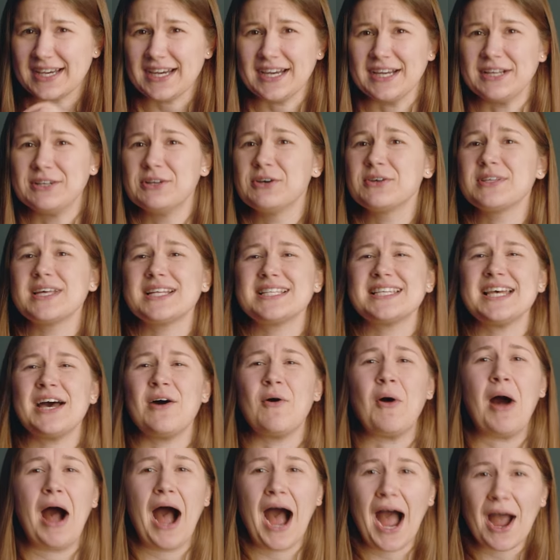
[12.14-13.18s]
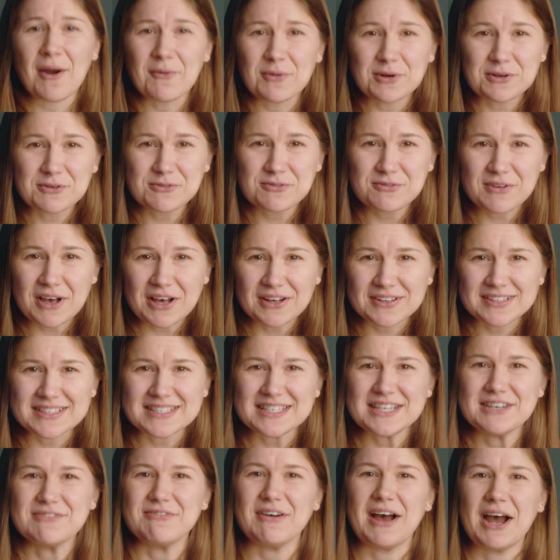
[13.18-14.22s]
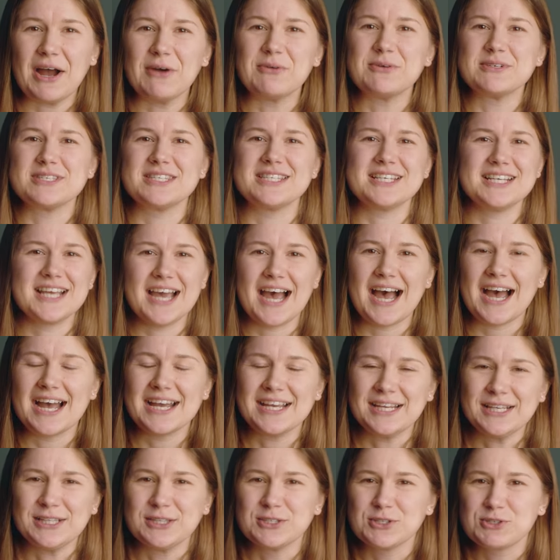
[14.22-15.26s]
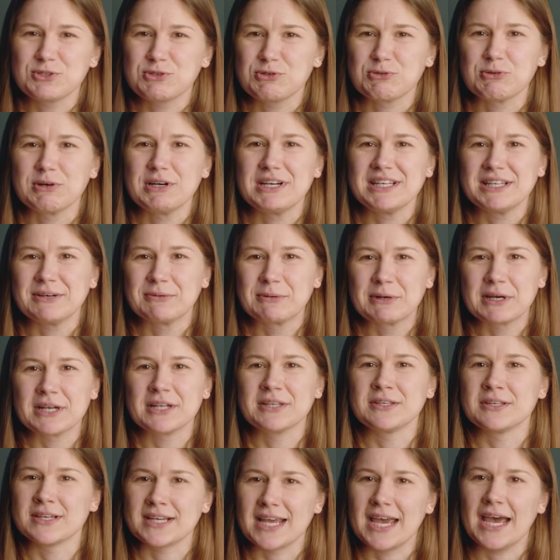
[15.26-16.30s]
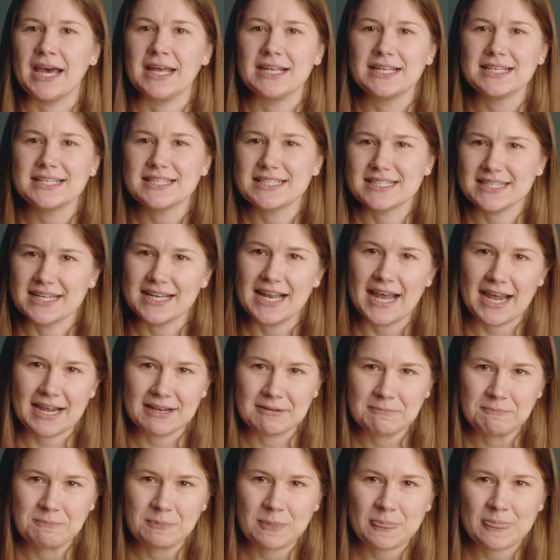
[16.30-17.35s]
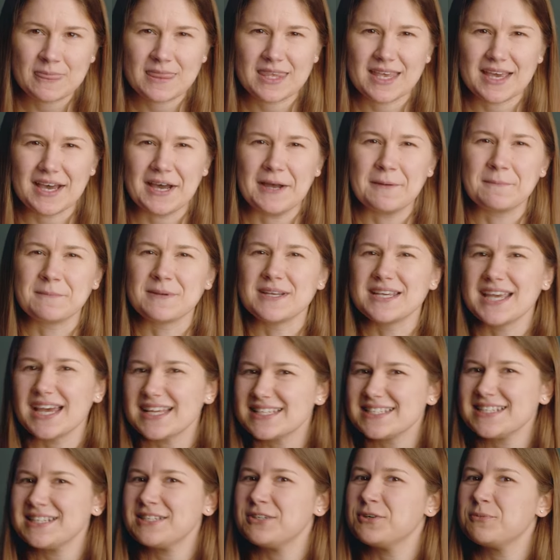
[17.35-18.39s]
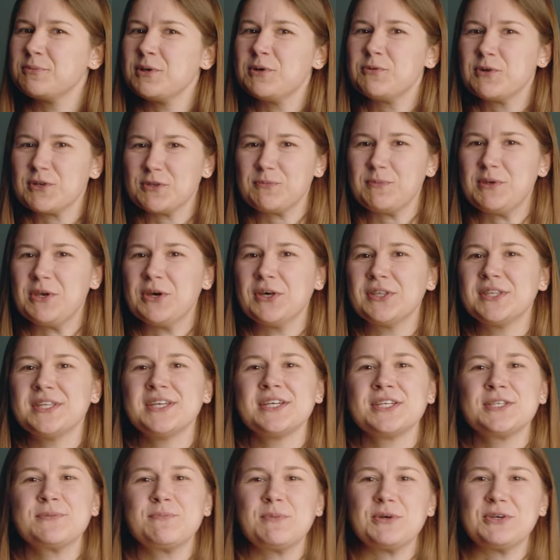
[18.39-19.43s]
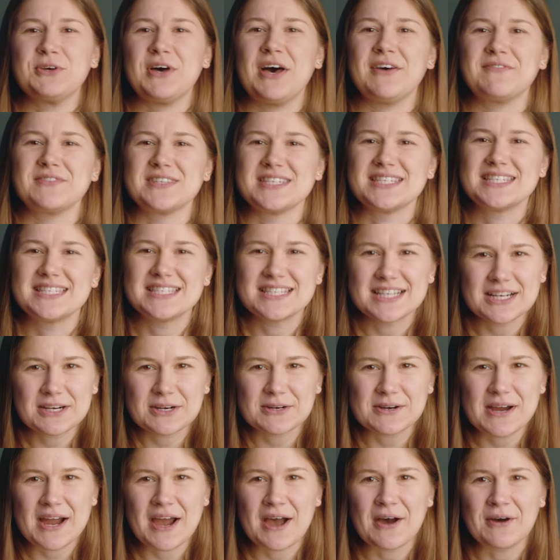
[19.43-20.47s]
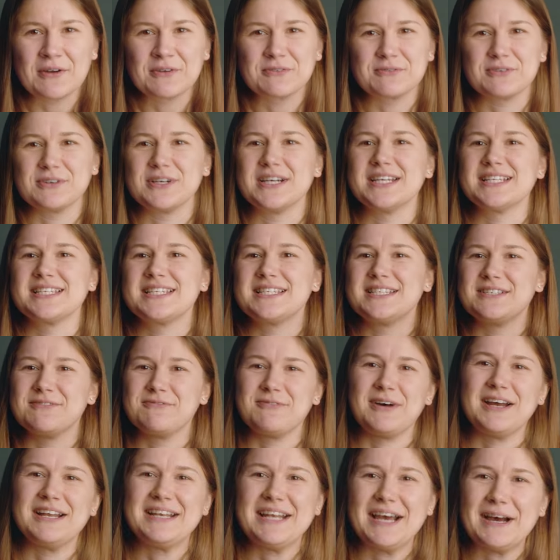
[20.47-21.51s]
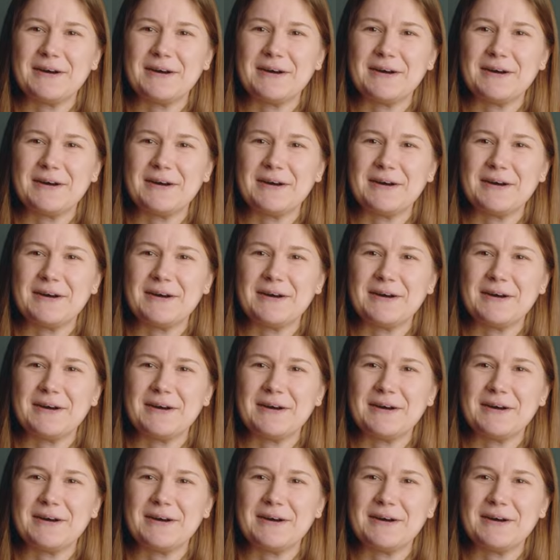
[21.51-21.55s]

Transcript: I know that's how I would have felt if I was the guy in the story that we're going to look at today. I'm guessing you'll be with me on this, but you'll have to stick around for us to find